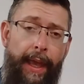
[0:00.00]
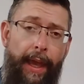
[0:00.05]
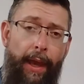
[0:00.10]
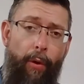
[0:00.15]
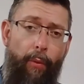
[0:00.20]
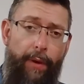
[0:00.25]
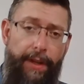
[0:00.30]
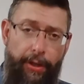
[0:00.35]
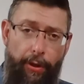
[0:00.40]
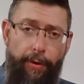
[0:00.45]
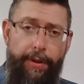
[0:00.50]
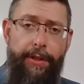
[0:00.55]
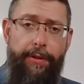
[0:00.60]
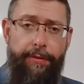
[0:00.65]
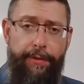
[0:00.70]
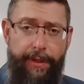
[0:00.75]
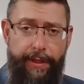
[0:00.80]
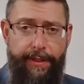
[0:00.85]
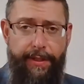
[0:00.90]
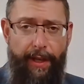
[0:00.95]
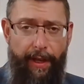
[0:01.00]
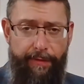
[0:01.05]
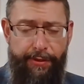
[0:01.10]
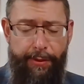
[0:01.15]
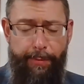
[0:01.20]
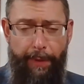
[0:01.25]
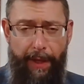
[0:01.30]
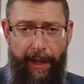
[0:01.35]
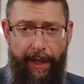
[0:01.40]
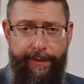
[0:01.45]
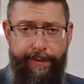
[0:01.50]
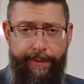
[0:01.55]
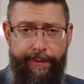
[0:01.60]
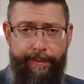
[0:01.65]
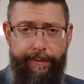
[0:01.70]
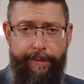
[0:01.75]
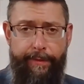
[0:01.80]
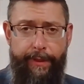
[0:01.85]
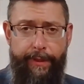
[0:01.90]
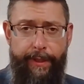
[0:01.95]
we know you're in a tough spot.
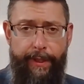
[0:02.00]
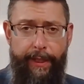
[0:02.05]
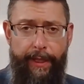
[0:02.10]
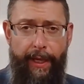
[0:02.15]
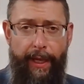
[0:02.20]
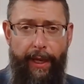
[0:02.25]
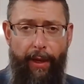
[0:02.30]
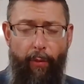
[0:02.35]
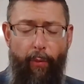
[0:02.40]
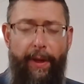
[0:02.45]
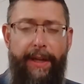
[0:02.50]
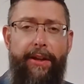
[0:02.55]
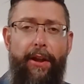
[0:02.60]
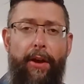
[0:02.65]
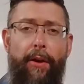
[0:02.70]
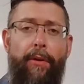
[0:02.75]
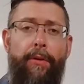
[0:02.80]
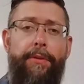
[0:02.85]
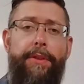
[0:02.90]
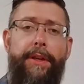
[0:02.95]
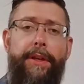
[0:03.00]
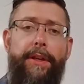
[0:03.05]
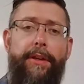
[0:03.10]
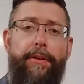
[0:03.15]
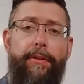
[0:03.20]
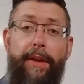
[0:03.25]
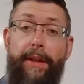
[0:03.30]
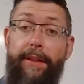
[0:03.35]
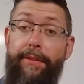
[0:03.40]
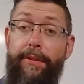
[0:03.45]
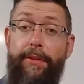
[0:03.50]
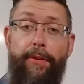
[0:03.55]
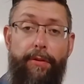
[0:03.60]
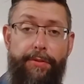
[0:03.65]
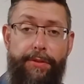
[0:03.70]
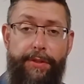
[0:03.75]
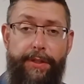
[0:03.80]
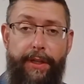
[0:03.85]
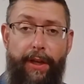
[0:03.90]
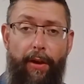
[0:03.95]
We know that you're in the
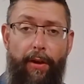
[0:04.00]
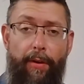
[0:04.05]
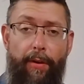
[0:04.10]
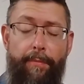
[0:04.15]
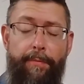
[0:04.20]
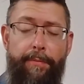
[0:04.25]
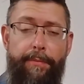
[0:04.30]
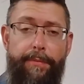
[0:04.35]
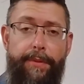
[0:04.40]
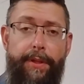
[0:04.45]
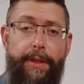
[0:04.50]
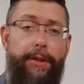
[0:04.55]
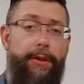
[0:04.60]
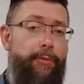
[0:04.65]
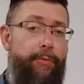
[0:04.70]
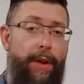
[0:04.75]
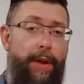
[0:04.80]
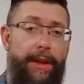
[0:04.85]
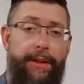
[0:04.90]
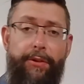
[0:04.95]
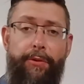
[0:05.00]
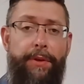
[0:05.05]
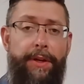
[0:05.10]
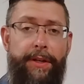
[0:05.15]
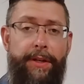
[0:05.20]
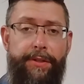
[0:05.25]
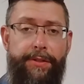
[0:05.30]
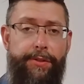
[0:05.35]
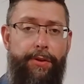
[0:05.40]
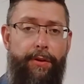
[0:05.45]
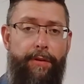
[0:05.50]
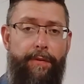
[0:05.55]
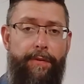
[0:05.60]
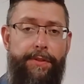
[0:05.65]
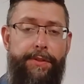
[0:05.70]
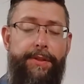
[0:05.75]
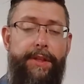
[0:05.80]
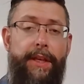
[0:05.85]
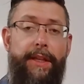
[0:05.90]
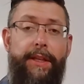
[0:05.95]
nursing home, that you're rendering a
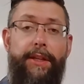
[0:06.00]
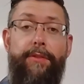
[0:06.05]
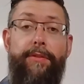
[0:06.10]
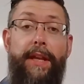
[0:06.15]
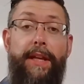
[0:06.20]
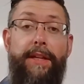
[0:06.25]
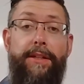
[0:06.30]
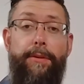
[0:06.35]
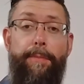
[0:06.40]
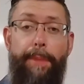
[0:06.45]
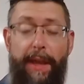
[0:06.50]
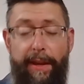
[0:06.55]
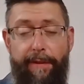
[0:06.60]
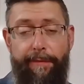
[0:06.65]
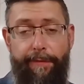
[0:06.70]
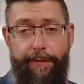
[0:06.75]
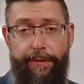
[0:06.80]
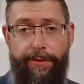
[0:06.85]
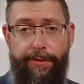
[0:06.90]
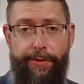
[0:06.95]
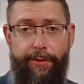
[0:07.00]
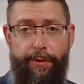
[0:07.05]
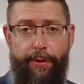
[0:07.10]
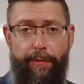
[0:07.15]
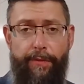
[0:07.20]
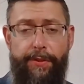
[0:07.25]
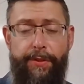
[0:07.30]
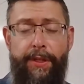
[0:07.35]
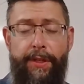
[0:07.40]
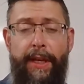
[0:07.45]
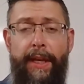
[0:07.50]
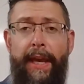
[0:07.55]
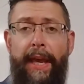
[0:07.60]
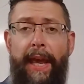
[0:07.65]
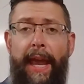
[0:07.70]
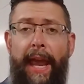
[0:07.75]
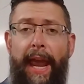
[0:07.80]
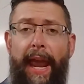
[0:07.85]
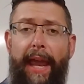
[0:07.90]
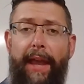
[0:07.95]
service, that you need to pay for the service,
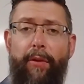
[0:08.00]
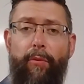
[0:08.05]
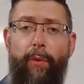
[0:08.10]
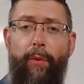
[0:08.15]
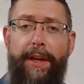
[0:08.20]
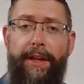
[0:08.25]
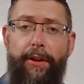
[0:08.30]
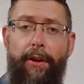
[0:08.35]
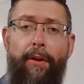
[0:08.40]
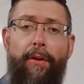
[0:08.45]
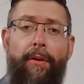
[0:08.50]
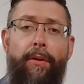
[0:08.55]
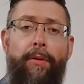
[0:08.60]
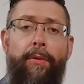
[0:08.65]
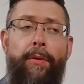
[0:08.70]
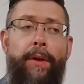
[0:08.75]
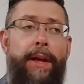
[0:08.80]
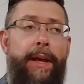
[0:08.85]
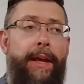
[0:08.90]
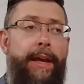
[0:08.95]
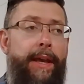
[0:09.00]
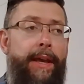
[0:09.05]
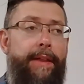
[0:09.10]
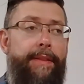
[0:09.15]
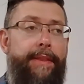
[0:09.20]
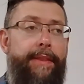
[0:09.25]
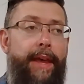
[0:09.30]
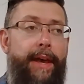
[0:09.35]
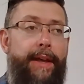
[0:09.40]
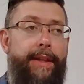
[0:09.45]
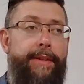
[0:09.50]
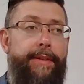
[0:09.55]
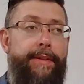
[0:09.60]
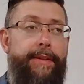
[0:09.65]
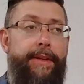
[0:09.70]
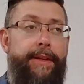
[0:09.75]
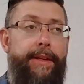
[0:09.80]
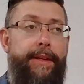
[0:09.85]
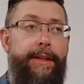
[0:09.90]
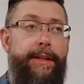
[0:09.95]
and we know
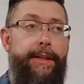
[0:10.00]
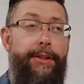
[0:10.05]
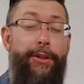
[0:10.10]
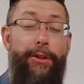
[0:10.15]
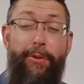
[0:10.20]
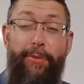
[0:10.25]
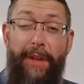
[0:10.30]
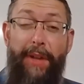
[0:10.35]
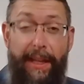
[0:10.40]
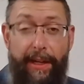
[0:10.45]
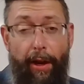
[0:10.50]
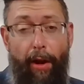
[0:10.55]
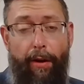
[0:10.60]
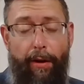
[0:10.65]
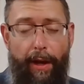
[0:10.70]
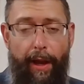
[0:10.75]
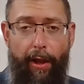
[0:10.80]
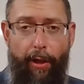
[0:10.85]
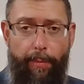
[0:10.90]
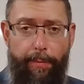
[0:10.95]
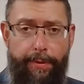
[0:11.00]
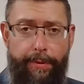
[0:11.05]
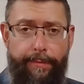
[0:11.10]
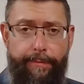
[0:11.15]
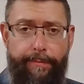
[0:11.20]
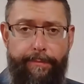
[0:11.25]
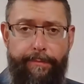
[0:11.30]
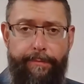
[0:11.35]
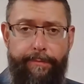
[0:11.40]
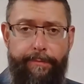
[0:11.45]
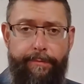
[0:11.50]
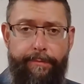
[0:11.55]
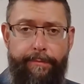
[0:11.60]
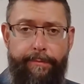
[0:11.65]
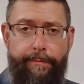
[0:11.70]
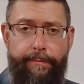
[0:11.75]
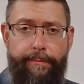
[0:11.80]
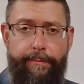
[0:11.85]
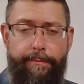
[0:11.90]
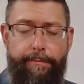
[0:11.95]
that you need our help.
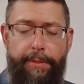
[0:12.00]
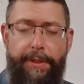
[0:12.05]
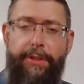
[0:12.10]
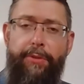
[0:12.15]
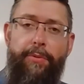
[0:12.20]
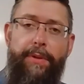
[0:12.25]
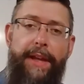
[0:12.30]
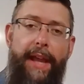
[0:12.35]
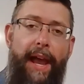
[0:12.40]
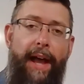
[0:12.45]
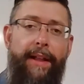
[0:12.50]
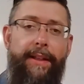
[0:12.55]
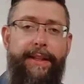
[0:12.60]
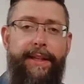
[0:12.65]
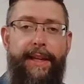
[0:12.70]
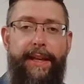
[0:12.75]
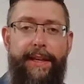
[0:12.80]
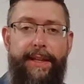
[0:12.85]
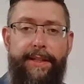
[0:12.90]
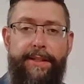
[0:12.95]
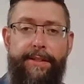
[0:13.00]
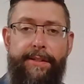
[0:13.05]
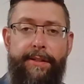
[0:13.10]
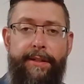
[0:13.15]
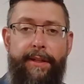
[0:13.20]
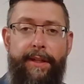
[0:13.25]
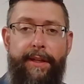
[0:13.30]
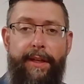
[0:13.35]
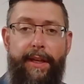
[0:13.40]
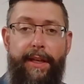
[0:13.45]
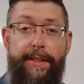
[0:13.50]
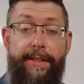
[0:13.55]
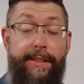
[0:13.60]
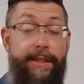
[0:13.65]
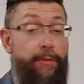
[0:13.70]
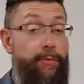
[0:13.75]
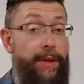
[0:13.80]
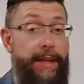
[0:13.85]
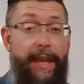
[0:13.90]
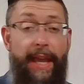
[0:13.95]
But the reality is
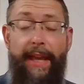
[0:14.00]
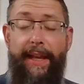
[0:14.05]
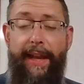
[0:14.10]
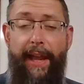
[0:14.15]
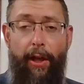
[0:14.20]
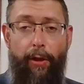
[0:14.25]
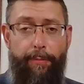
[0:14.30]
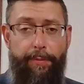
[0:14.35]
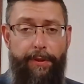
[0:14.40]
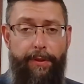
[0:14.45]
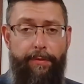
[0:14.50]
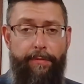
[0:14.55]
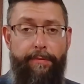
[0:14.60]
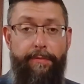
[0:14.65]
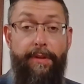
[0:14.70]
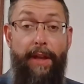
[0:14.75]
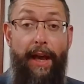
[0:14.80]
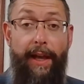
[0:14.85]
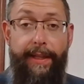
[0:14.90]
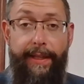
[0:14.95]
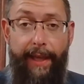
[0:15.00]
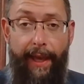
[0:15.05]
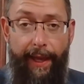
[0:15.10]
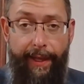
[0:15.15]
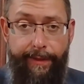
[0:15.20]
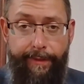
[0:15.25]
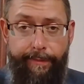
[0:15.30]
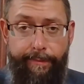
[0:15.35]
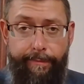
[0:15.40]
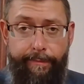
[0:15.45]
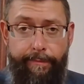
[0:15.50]
that we can't help you, not yet.